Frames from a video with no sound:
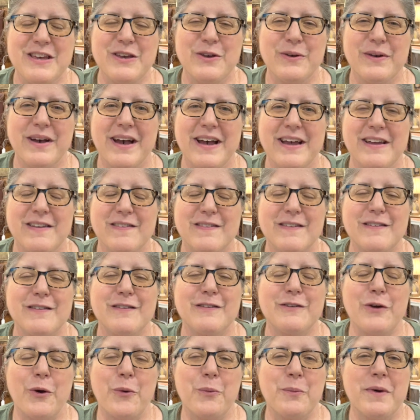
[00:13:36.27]
you guys
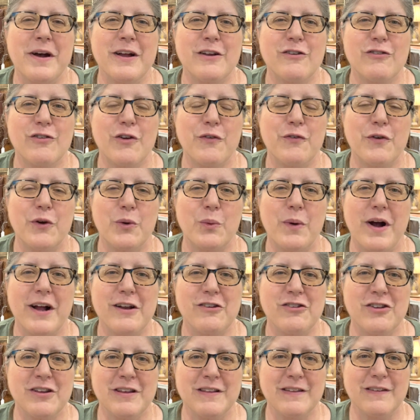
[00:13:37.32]
so much for
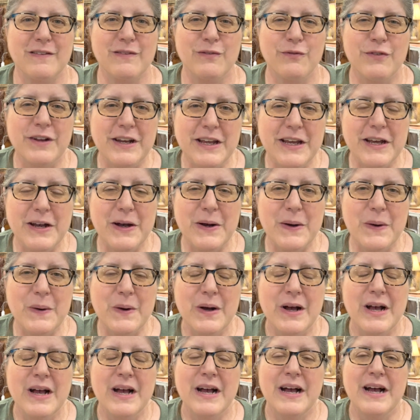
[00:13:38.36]
watching this
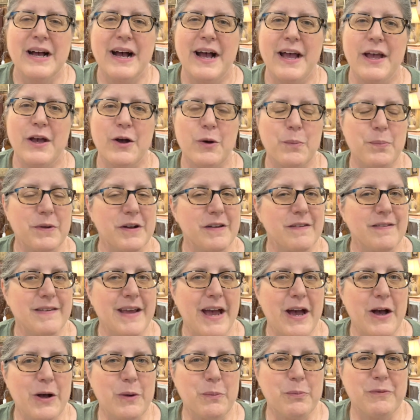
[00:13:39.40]
video. I hope it has
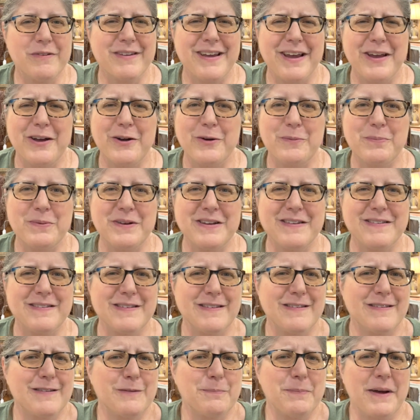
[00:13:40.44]
helped. I hope it has
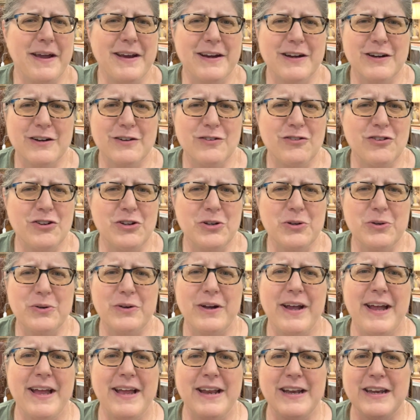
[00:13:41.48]
inspired you.
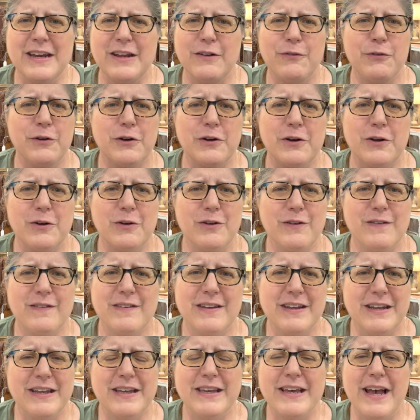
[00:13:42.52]
And if you're
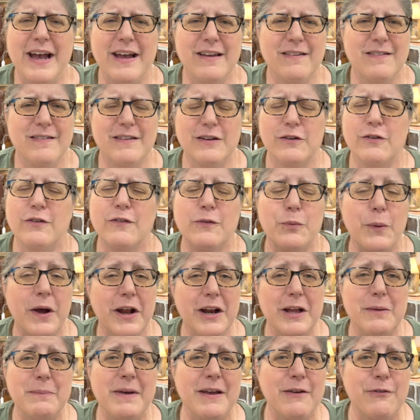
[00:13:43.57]
noticing, yes, there's sweat
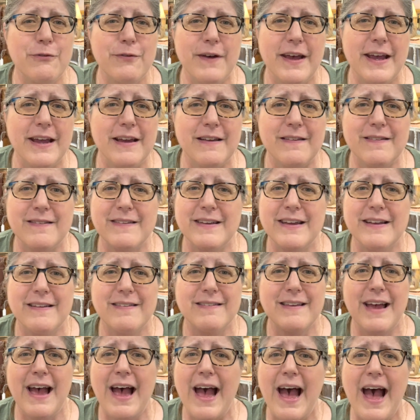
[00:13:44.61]
on my face.
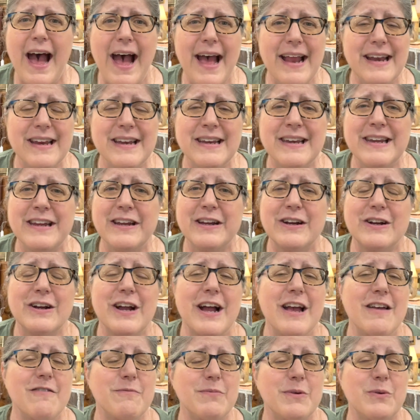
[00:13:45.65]
It's hot in here.
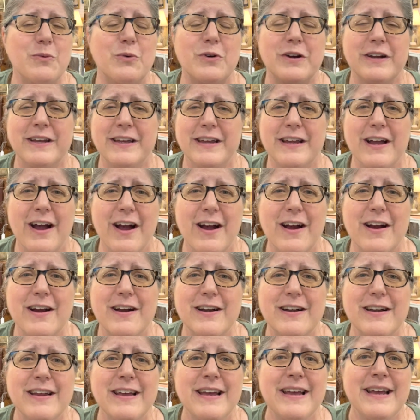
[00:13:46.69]
I've been working
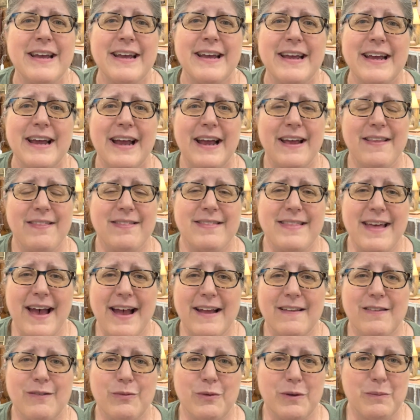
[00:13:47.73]
hard, and
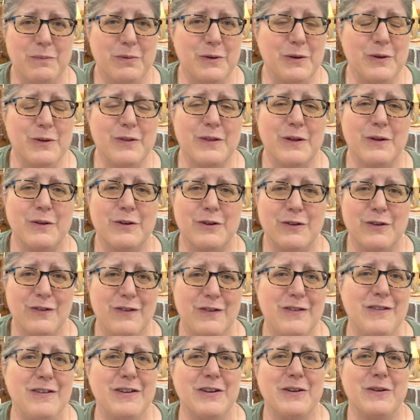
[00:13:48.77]
that's what booth owners
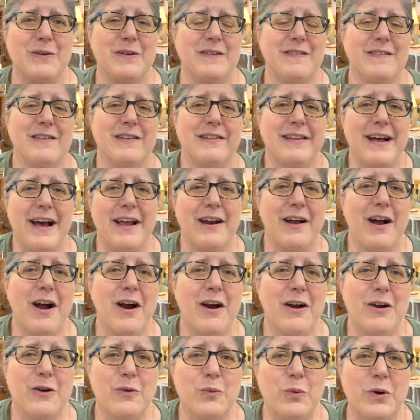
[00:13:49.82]
do. It's a lot of
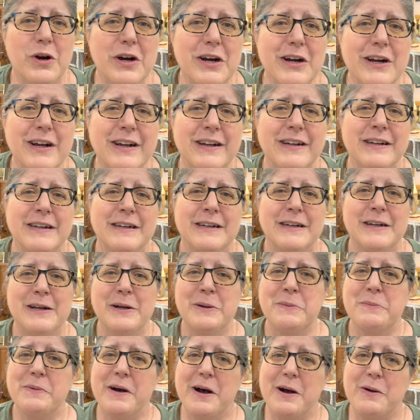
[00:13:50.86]
hard work,
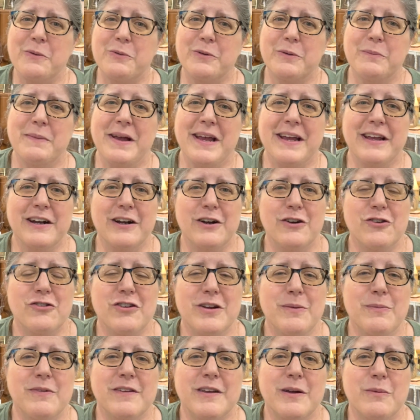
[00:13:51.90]
but we're making our
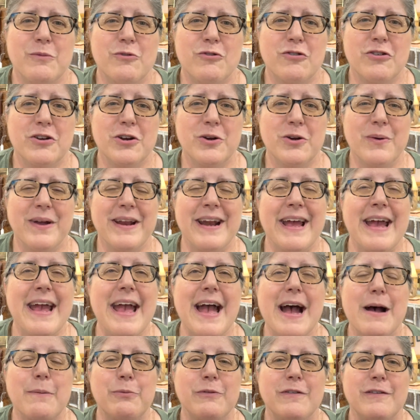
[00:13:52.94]
dreams come true. And I
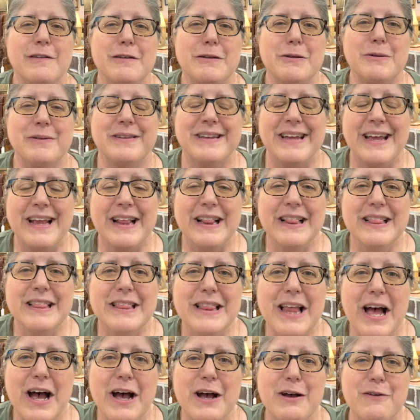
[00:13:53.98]
absolutely
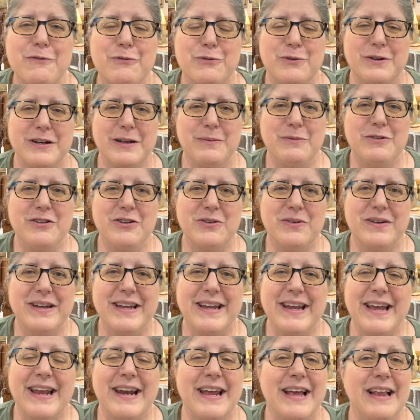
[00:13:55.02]
love what I'm
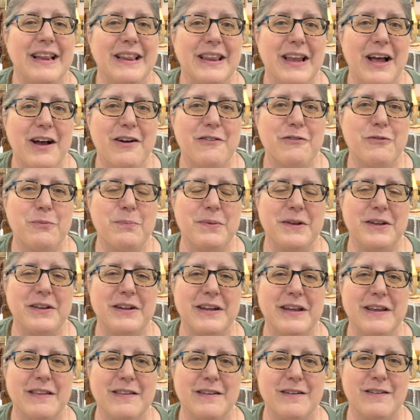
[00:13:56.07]
doing, and I love
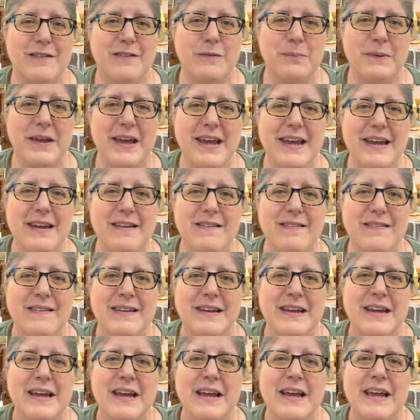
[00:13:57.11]
building the displays.
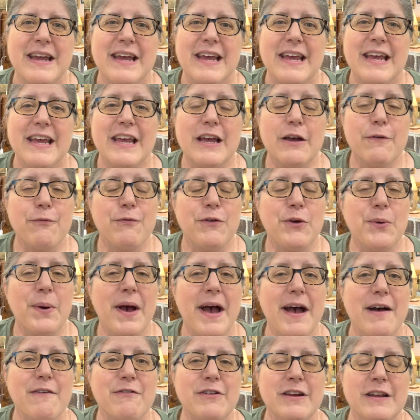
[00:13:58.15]
If you
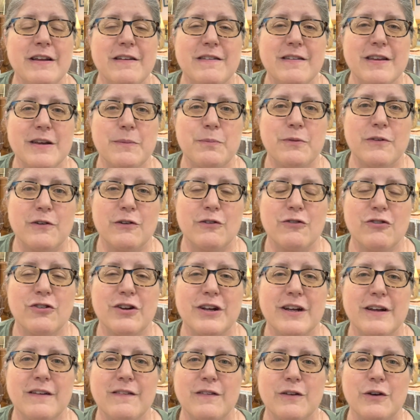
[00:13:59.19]
have any tips or
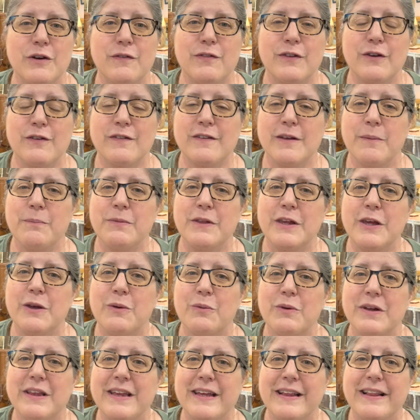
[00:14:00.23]
tricks, or if there's something you
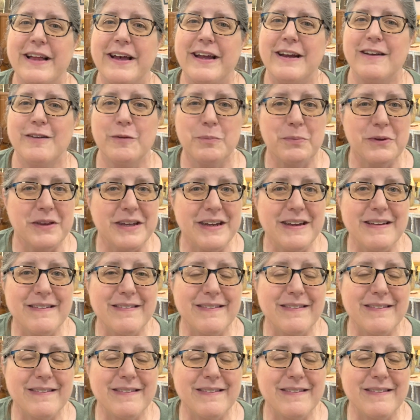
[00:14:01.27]
really liked, please